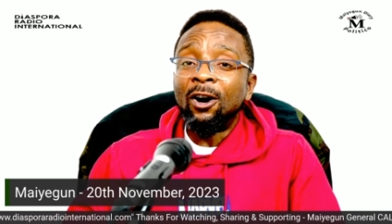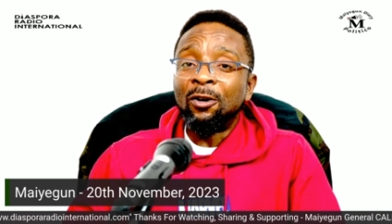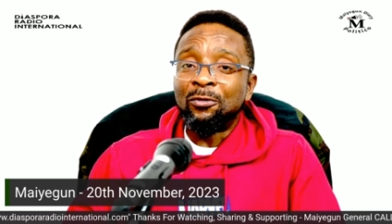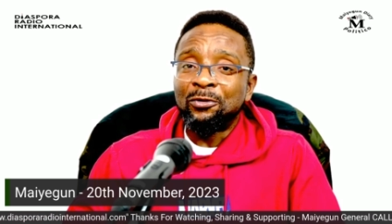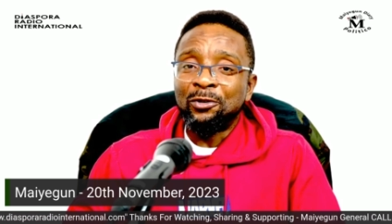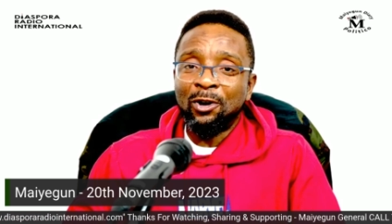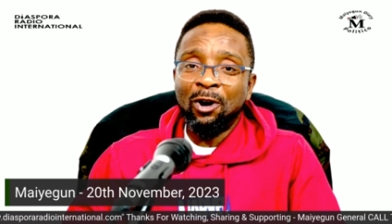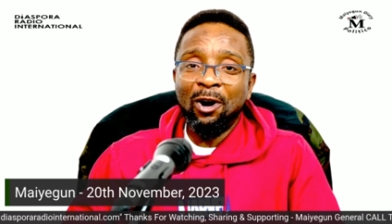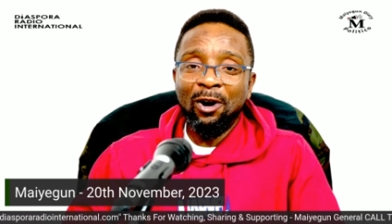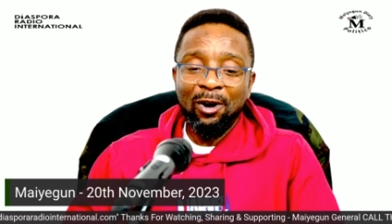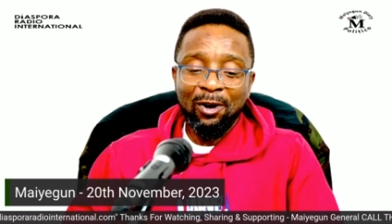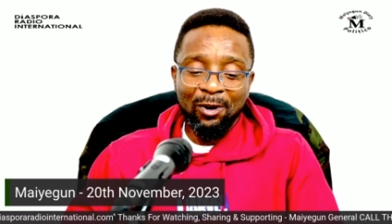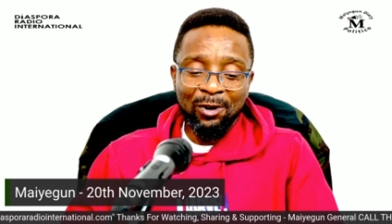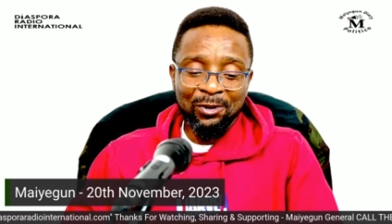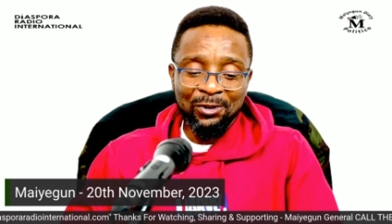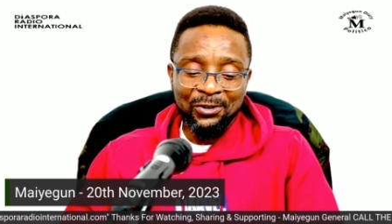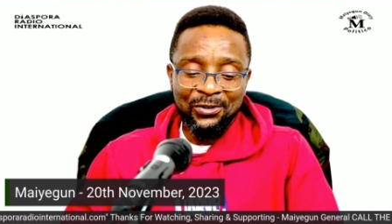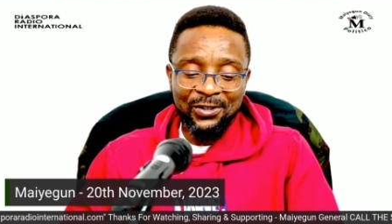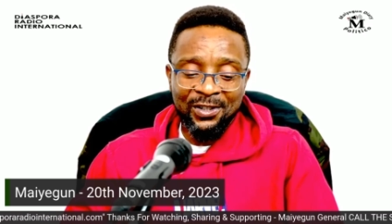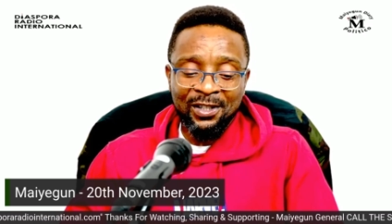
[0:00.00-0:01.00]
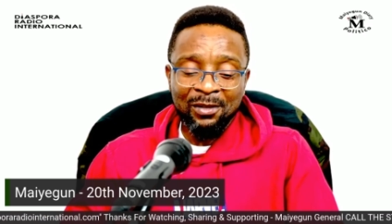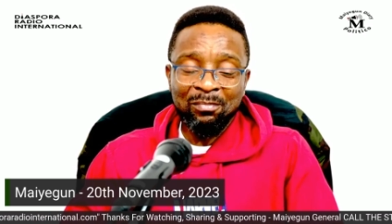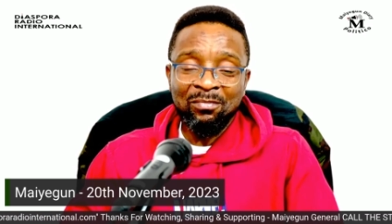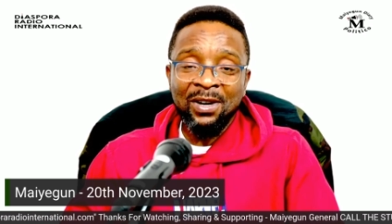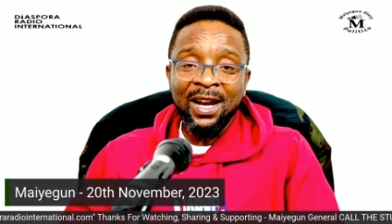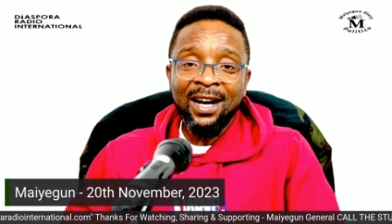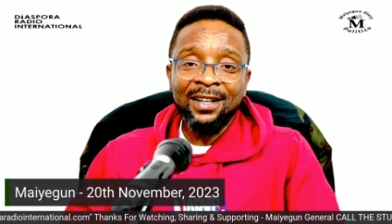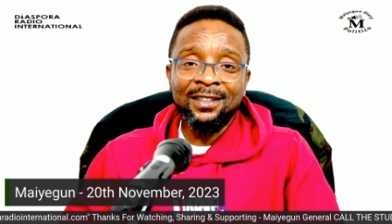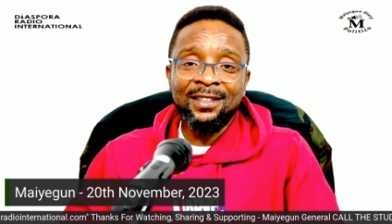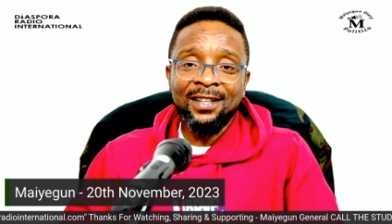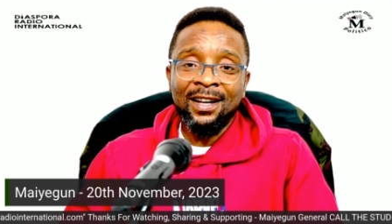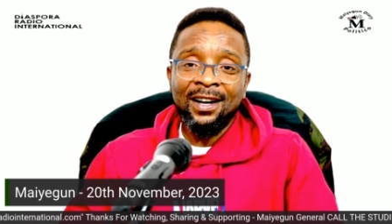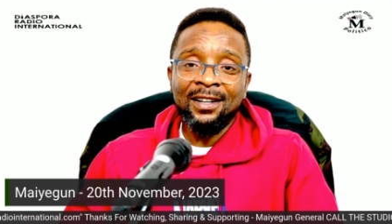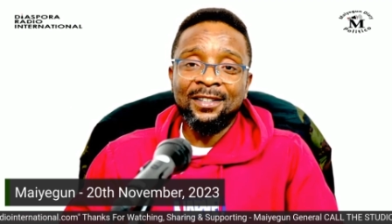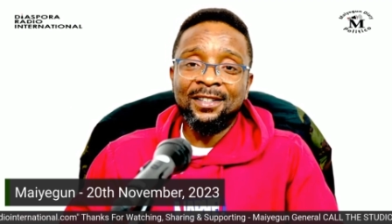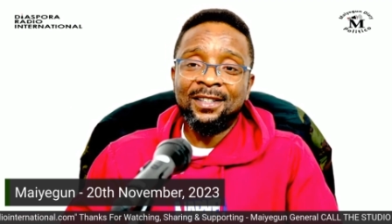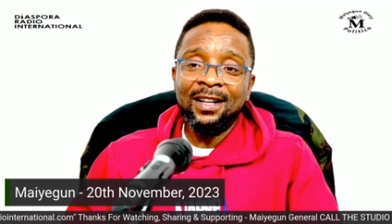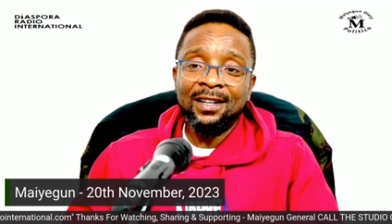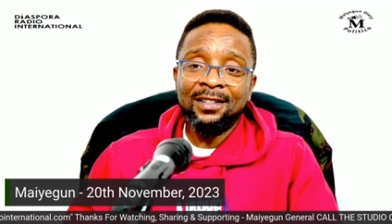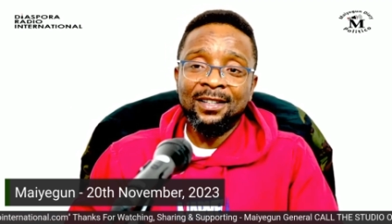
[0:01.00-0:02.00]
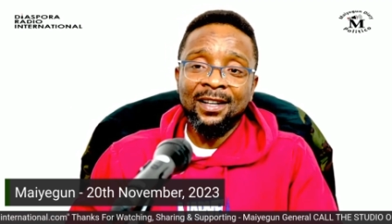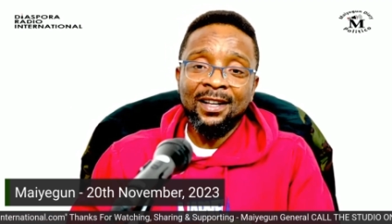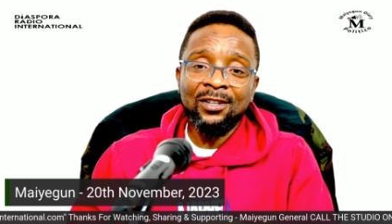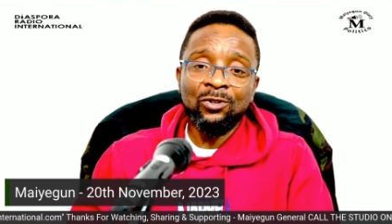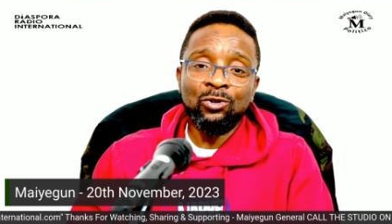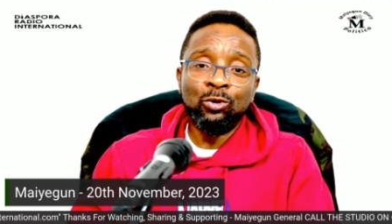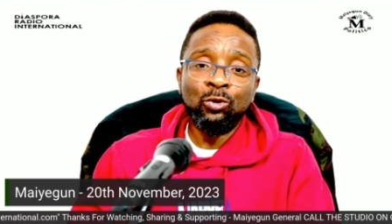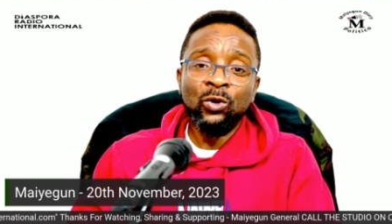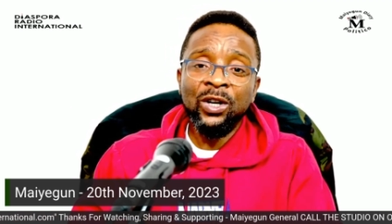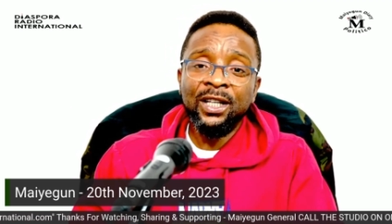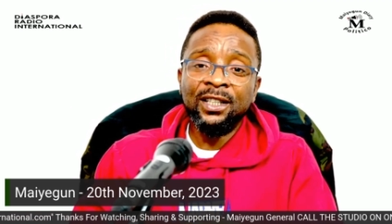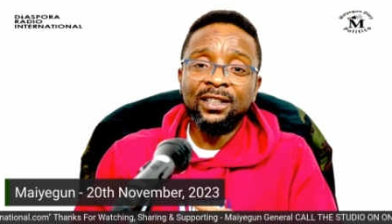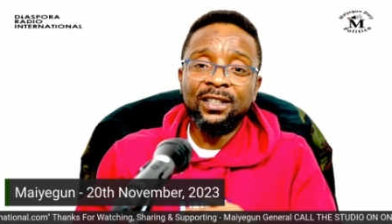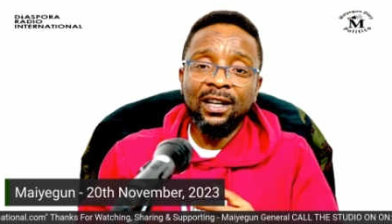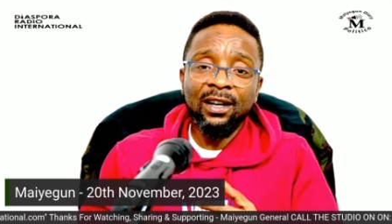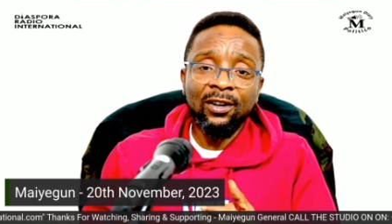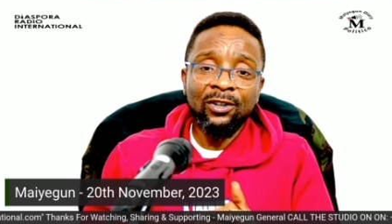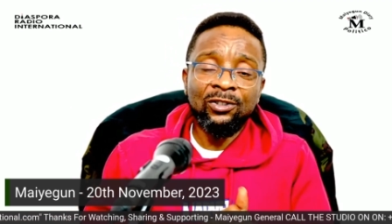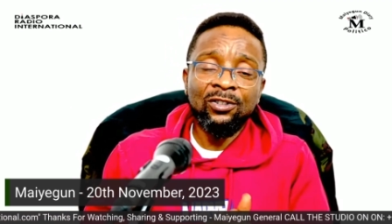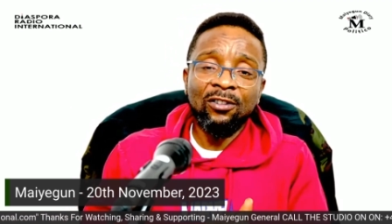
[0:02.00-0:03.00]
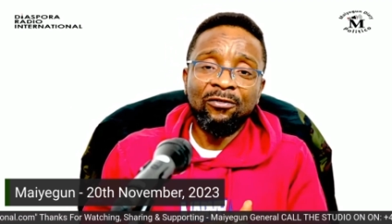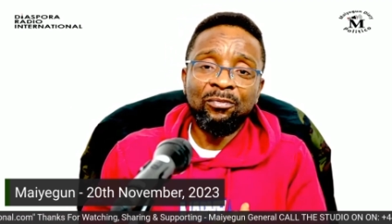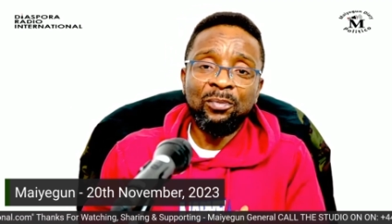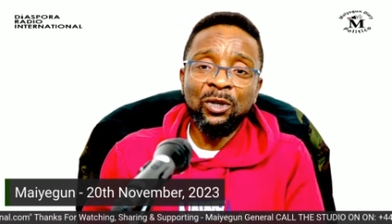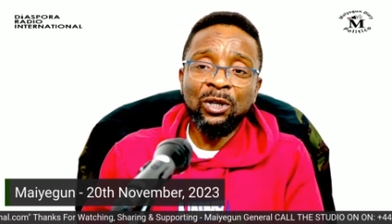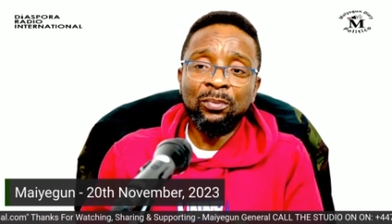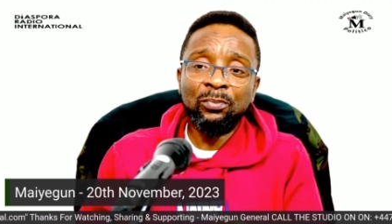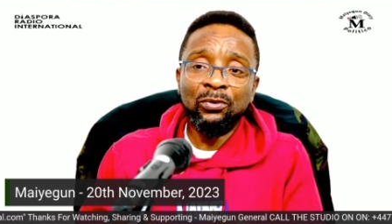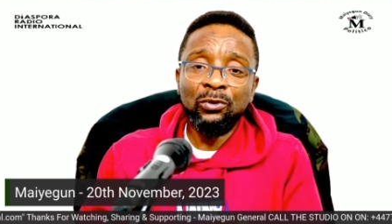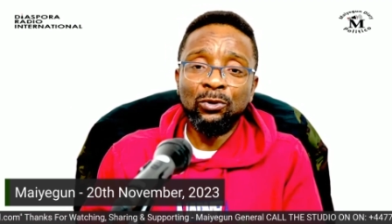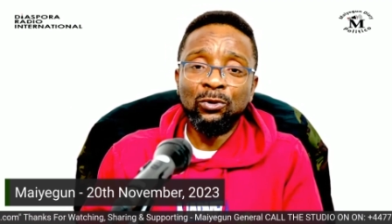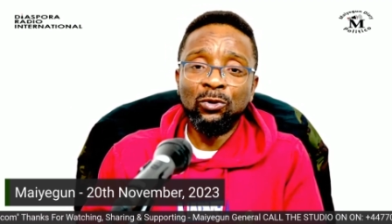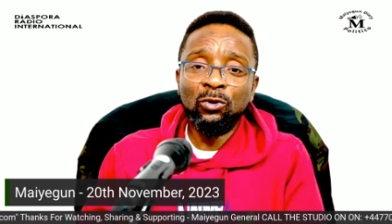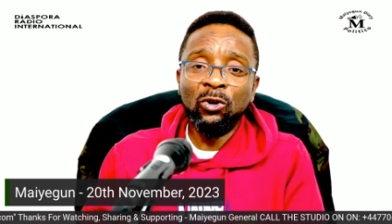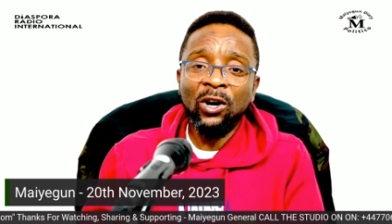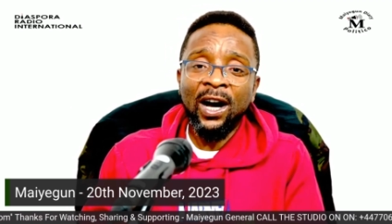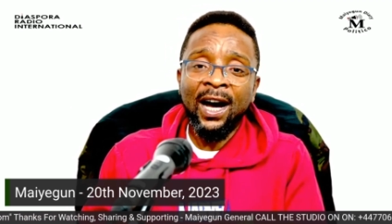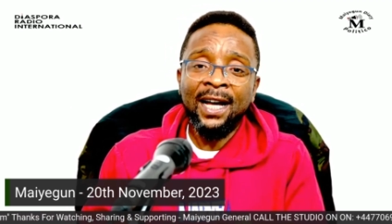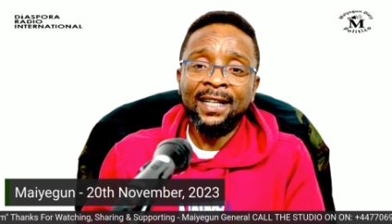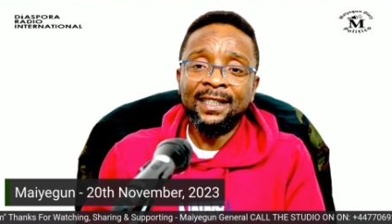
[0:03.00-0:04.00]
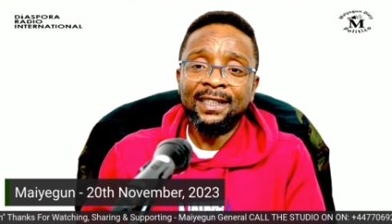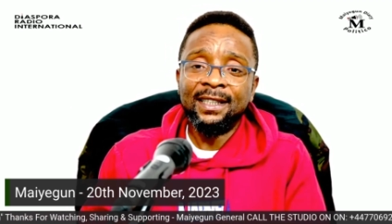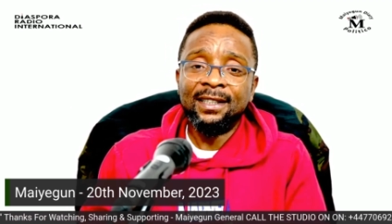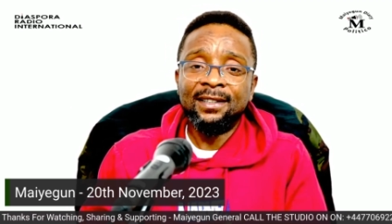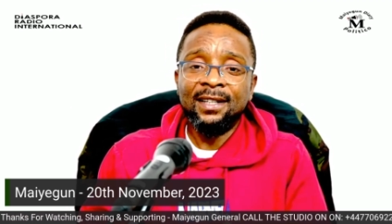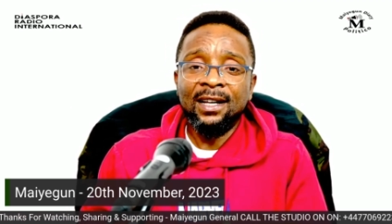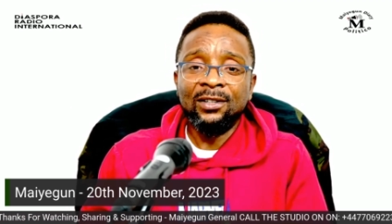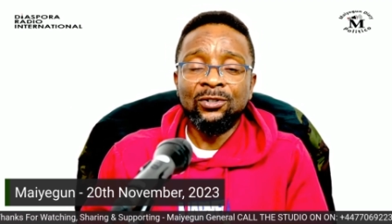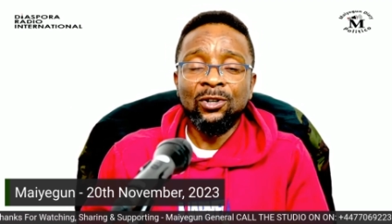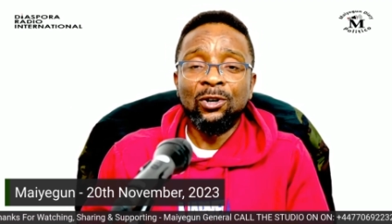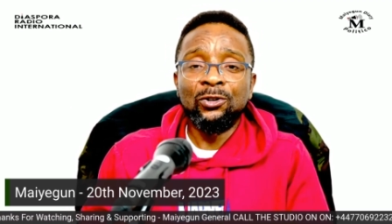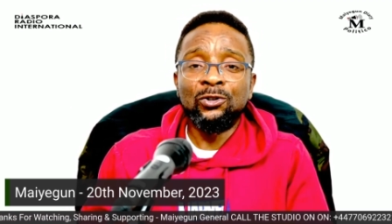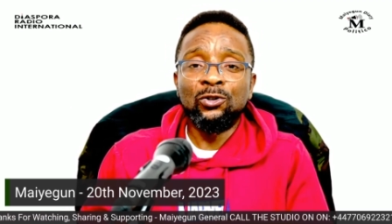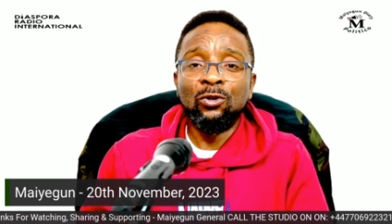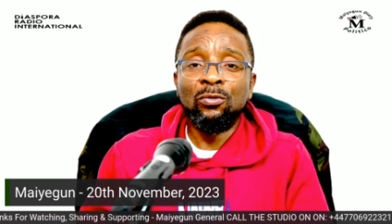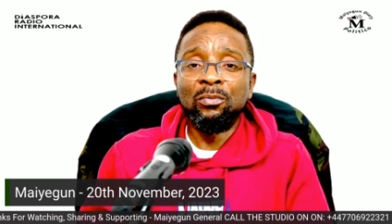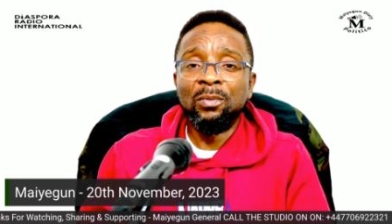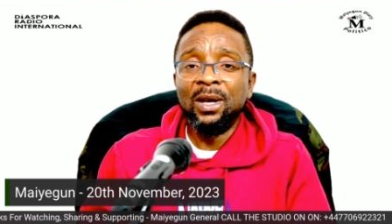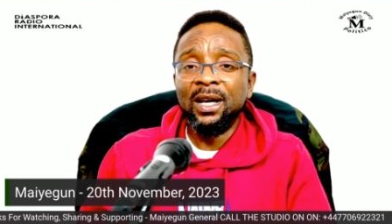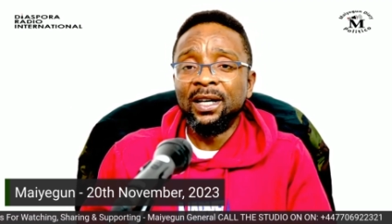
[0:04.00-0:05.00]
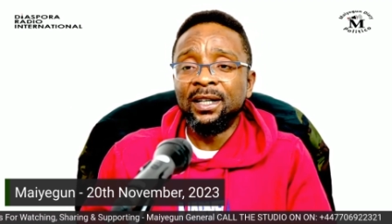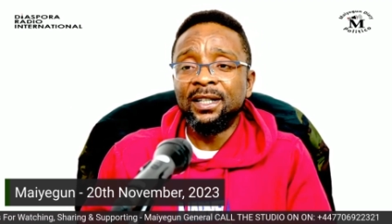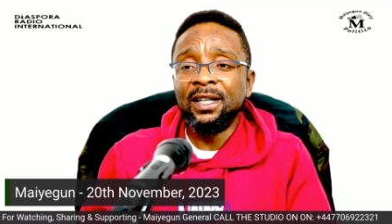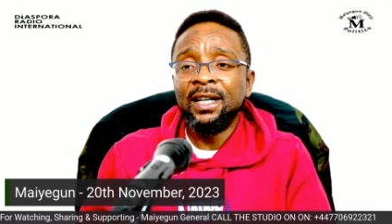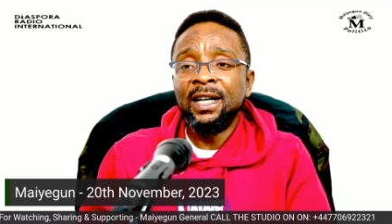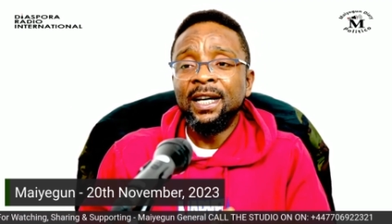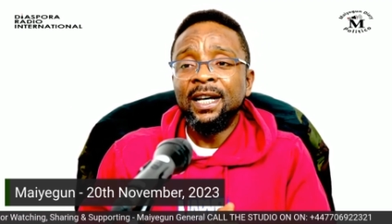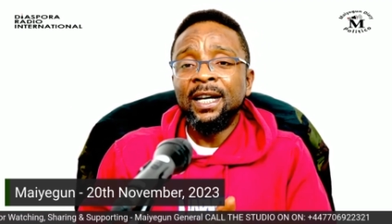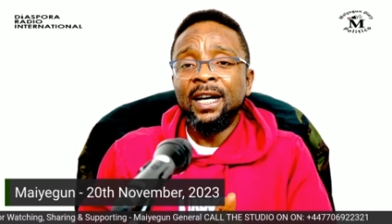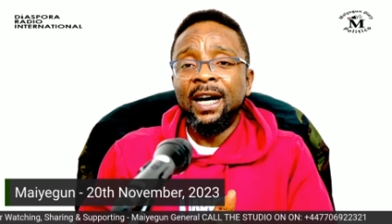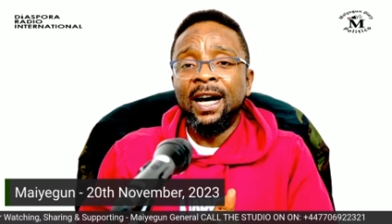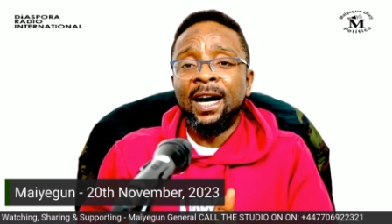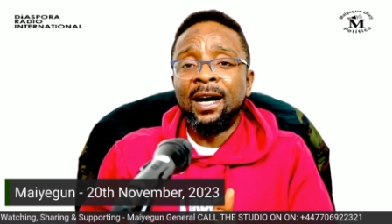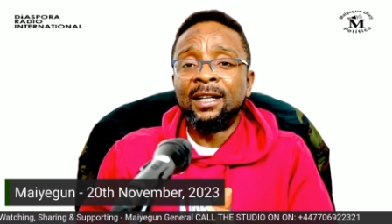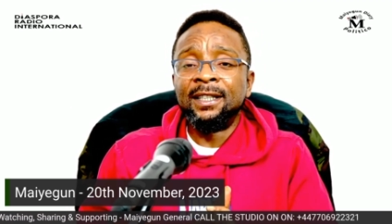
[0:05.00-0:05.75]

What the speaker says: Of course, the black tax that has ruined a lot of people, and it has also made a